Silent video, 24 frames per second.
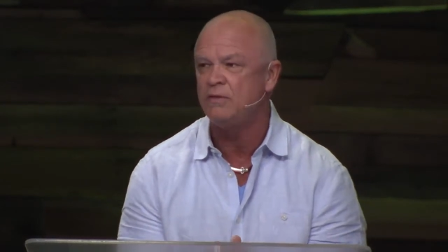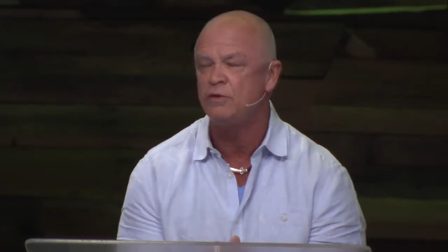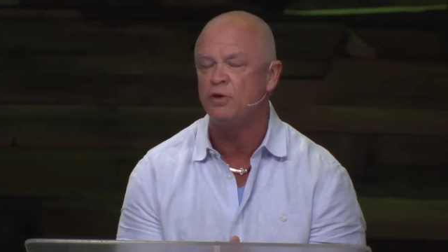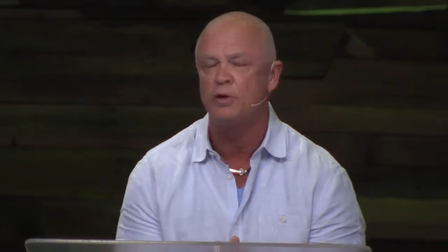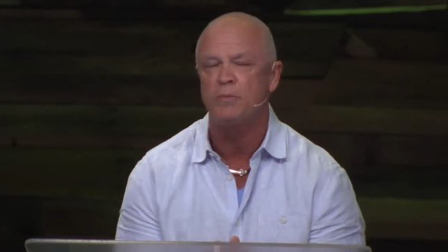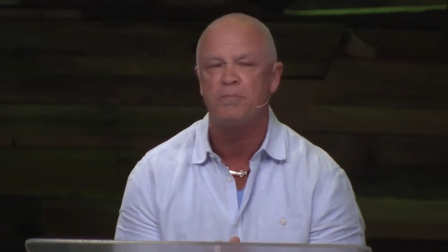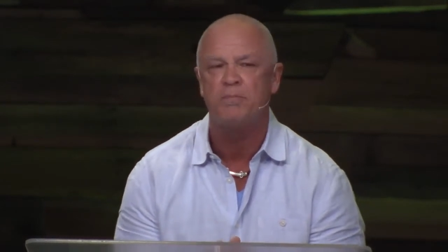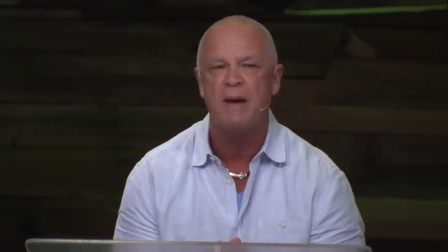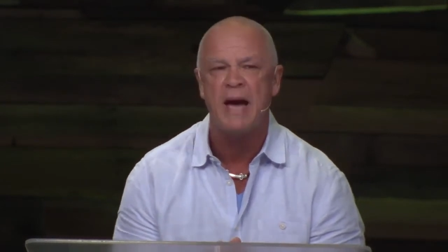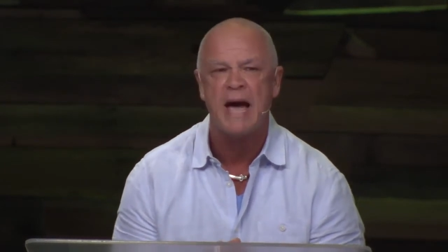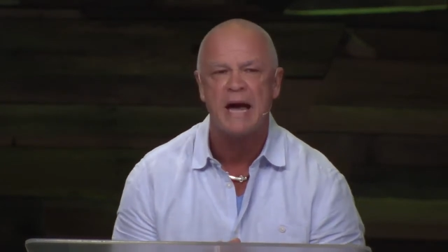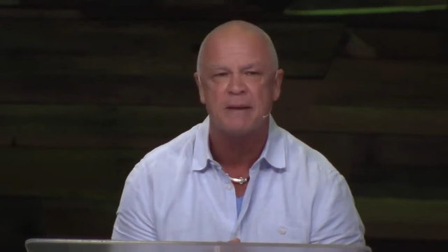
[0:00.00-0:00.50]
they're
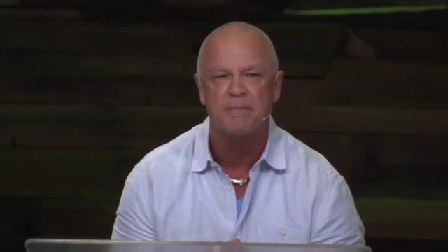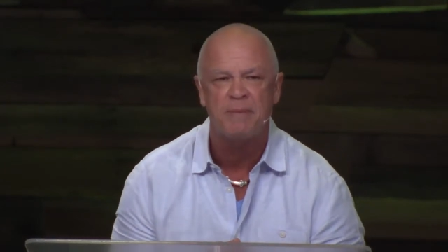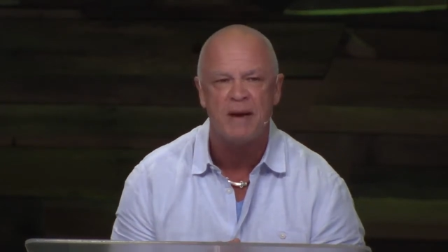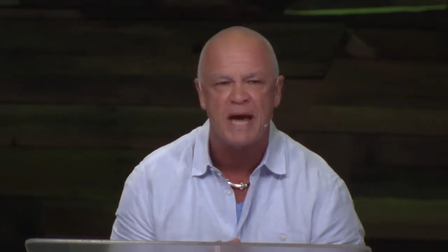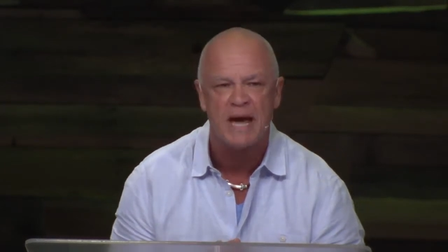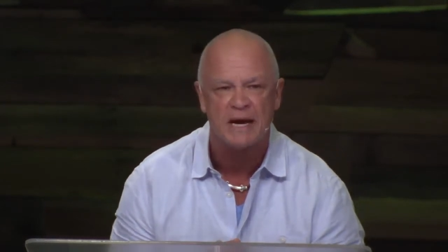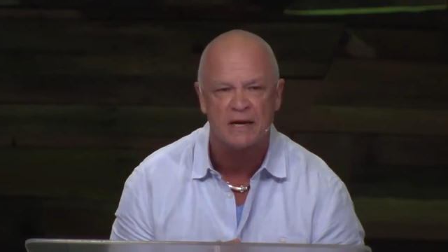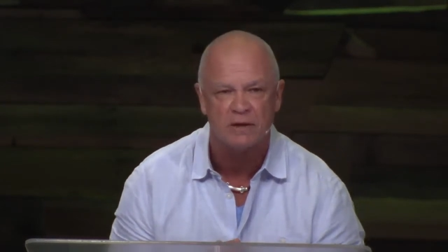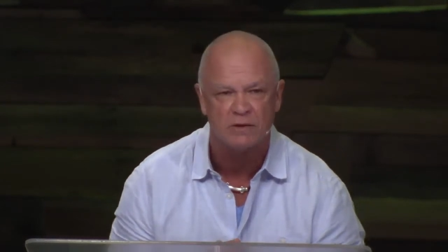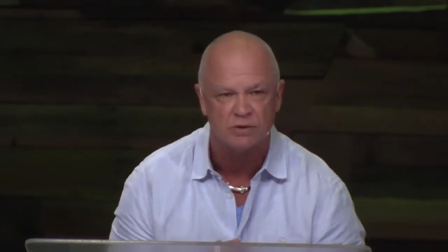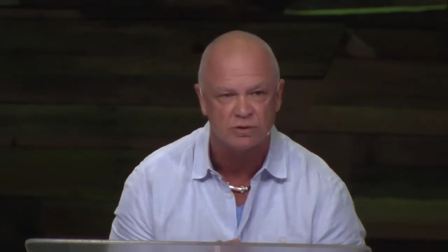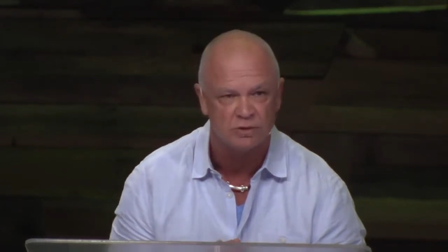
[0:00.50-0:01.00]

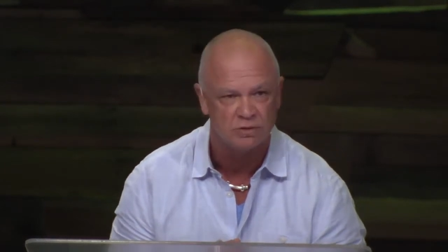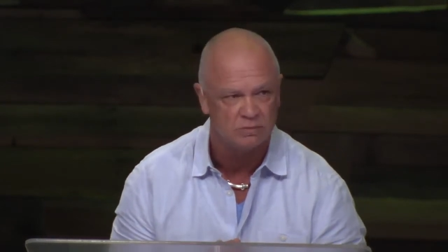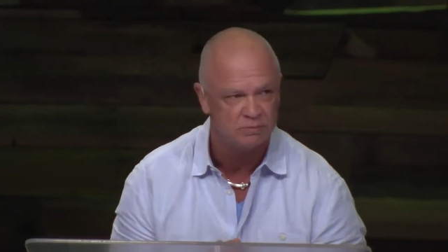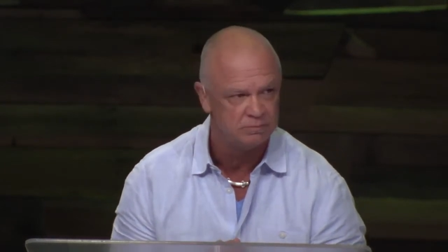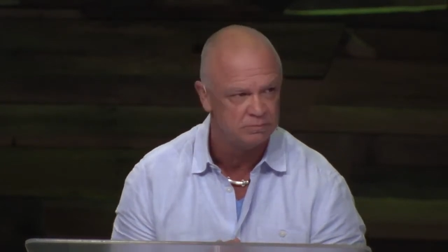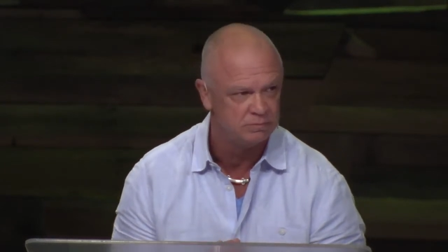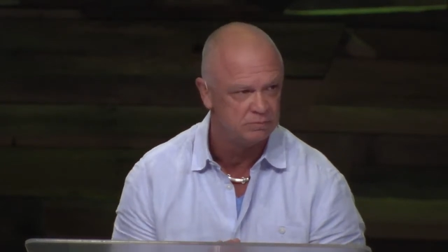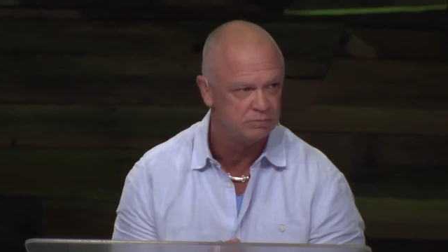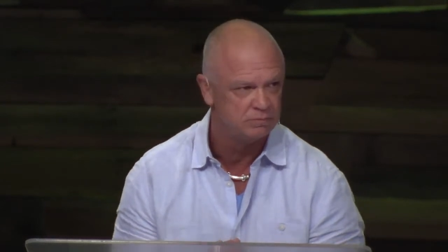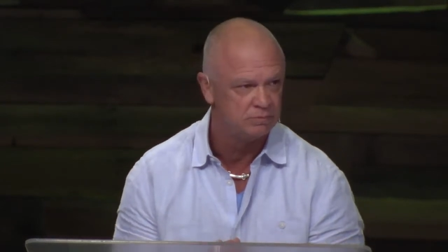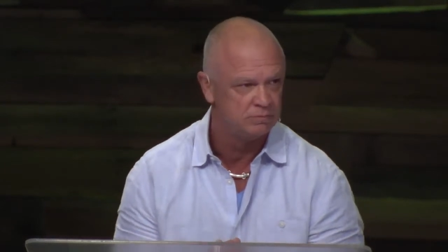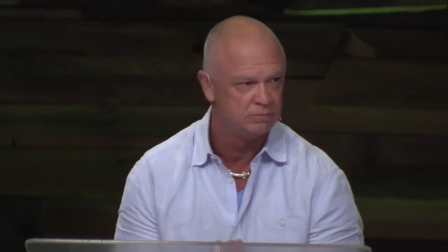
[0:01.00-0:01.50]
backpackers,
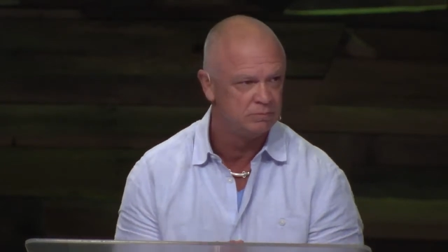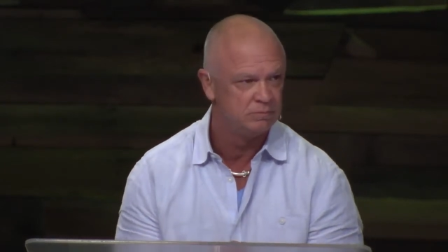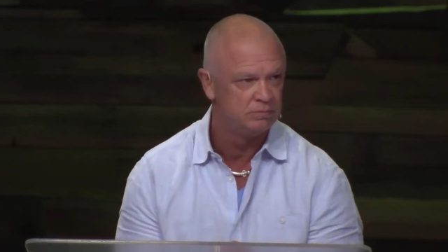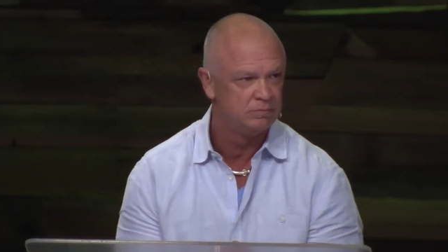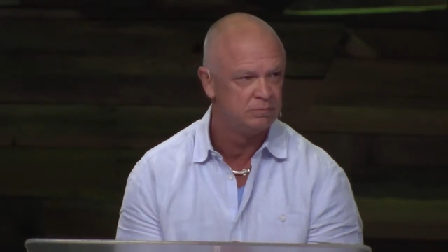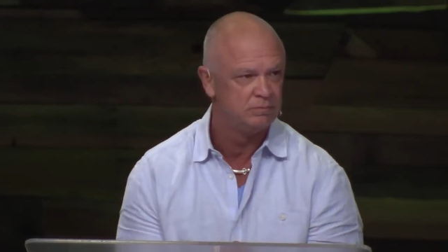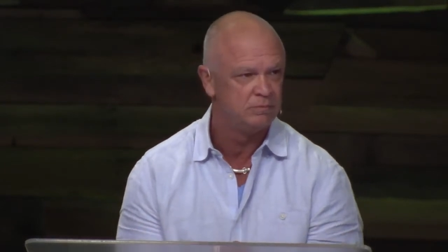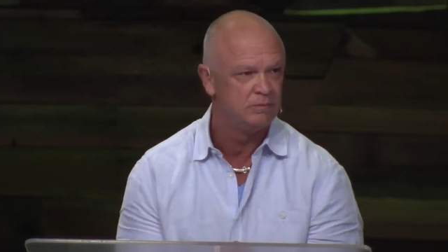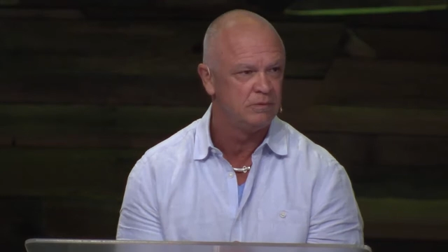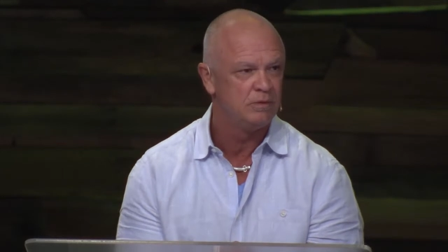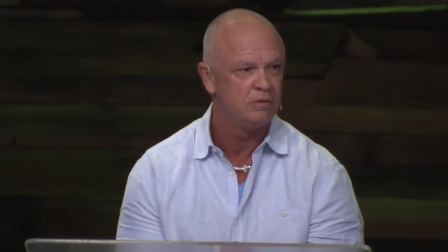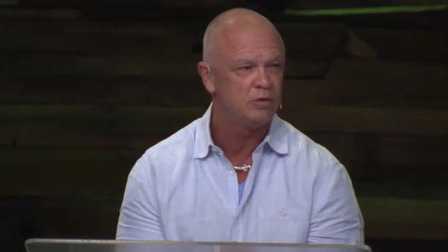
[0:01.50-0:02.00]

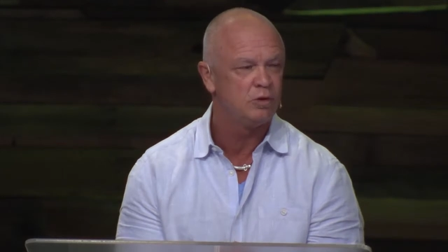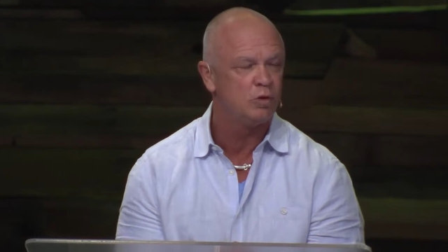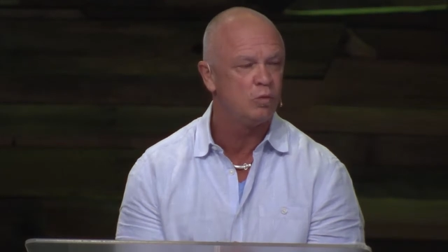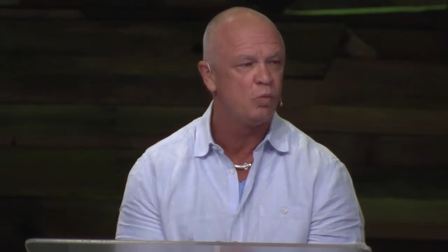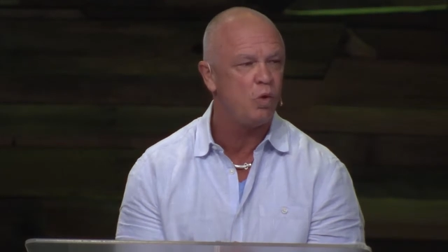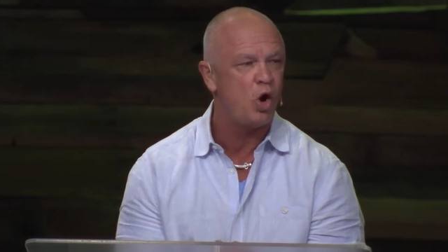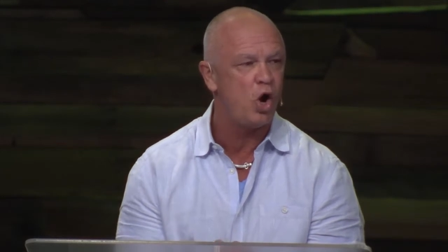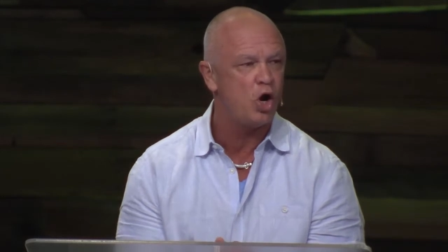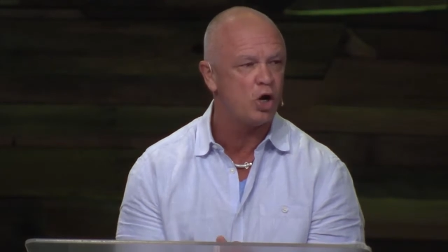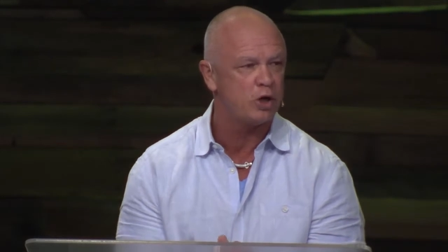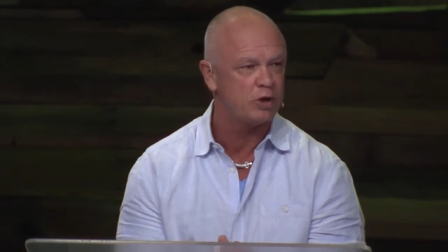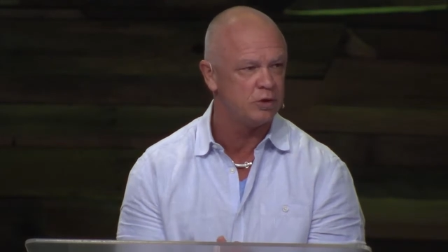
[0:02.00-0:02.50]
they're
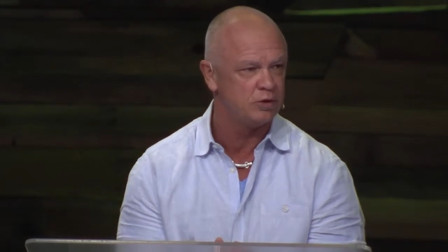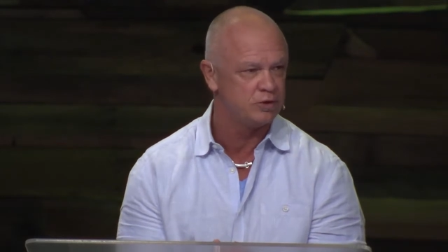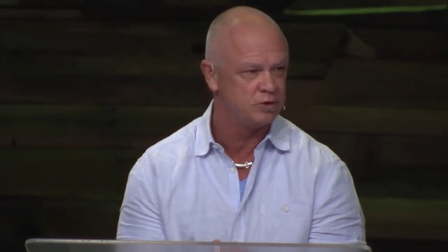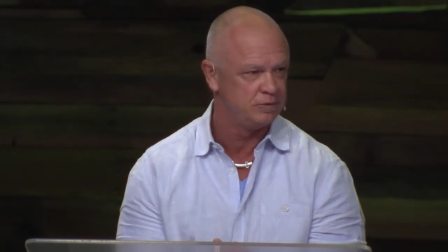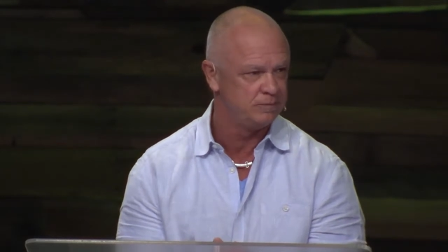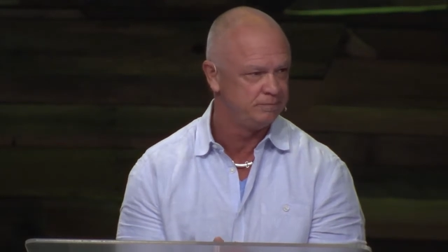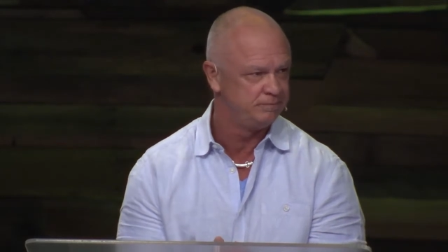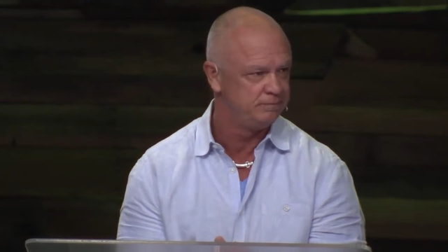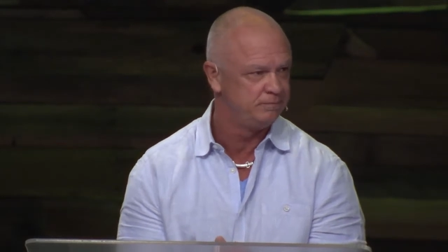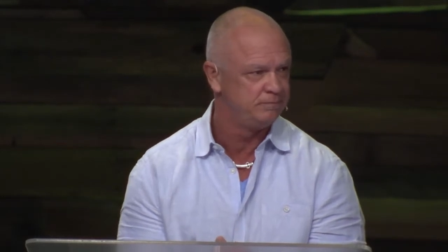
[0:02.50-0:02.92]
walkers.